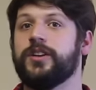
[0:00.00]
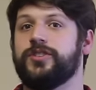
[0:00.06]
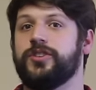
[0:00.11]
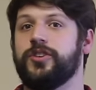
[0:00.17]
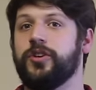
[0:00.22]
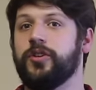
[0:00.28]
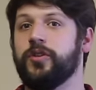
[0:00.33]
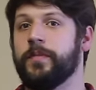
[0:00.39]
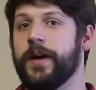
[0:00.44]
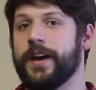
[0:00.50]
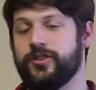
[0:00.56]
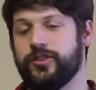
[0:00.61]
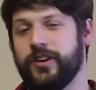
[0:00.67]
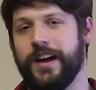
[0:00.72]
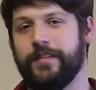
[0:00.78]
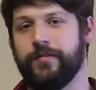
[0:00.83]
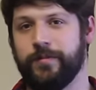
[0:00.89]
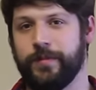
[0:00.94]
to my
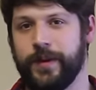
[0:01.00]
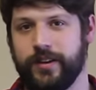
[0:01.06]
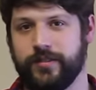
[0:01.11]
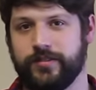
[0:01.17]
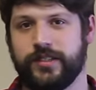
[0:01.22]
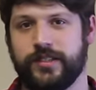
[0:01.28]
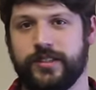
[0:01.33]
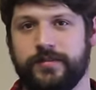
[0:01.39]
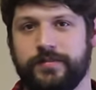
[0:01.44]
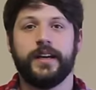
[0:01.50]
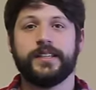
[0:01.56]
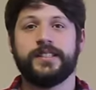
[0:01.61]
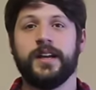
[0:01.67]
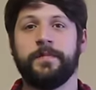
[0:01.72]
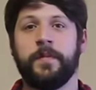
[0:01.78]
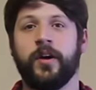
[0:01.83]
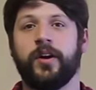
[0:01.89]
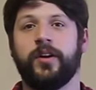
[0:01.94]
travel mouse.
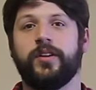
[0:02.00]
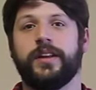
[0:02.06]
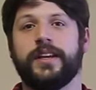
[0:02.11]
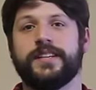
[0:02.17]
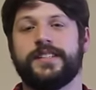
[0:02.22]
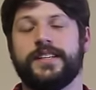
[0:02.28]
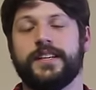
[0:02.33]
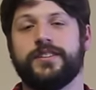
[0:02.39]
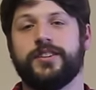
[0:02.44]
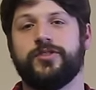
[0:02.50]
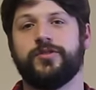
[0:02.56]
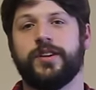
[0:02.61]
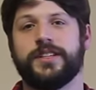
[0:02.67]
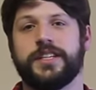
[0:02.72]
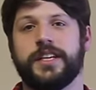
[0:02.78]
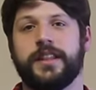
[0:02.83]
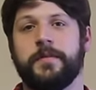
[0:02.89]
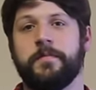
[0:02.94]
Next up on our list is
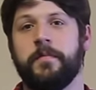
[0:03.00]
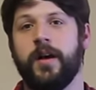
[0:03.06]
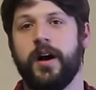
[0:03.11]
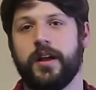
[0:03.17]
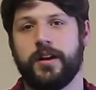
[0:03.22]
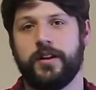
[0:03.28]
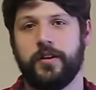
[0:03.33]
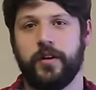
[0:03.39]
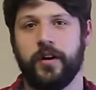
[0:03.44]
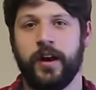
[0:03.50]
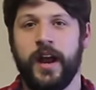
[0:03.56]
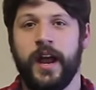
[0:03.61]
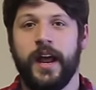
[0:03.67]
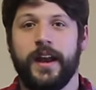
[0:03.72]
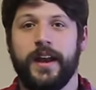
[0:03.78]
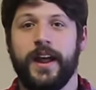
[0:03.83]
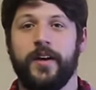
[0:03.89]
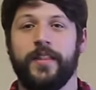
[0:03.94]
addressing the monitor.
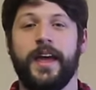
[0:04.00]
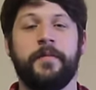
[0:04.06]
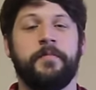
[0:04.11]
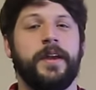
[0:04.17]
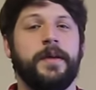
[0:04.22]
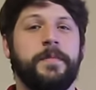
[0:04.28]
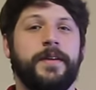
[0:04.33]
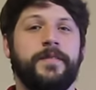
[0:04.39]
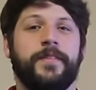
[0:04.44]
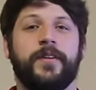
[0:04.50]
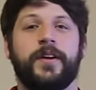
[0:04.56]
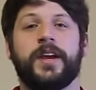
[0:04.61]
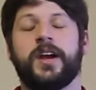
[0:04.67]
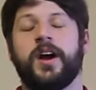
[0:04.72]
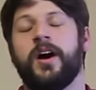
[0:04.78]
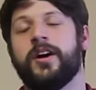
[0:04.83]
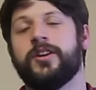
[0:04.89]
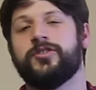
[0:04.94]
Now that may be very
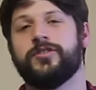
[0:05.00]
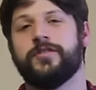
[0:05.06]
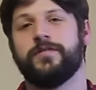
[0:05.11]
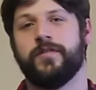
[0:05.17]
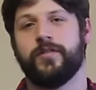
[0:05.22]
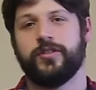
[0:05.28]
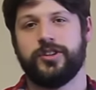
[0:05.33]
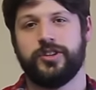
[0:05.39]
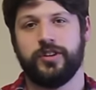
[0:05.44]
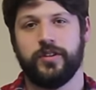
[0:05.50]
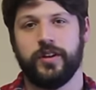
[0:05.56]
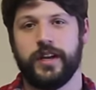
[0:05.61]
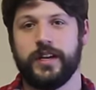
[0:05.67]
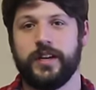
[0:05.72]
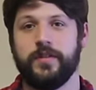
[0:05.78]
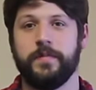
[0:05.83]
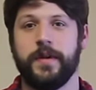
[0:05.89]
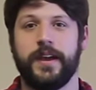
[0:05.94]
controversial
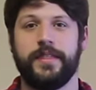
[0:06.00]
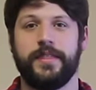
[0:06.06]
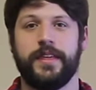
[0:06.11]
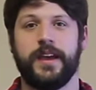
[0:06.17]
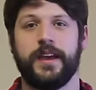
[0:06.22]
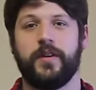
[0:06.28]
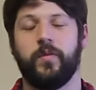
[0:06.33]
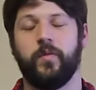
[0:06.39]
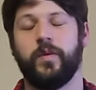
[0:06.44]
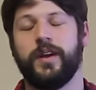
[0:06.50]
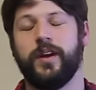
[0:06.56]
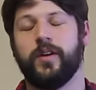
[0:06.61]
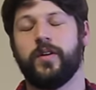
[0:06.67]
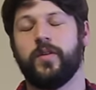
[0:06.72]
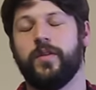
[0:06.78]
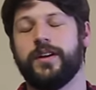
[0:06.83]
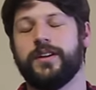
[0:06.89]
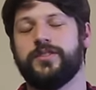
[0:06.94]
and you may think we
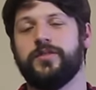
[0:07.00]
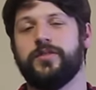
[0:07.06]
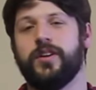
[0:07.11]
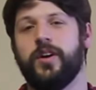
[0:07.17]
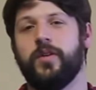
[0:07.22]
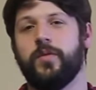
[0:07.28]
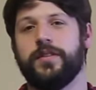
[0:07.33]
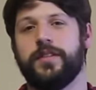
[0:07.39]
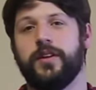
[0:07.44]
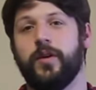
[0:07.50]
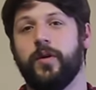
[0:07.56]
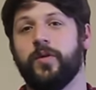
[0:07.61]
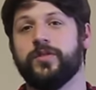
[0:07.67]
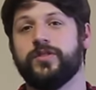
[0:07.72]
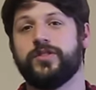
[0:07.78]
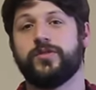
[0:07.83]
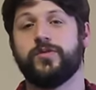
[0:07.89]
are going to go with an old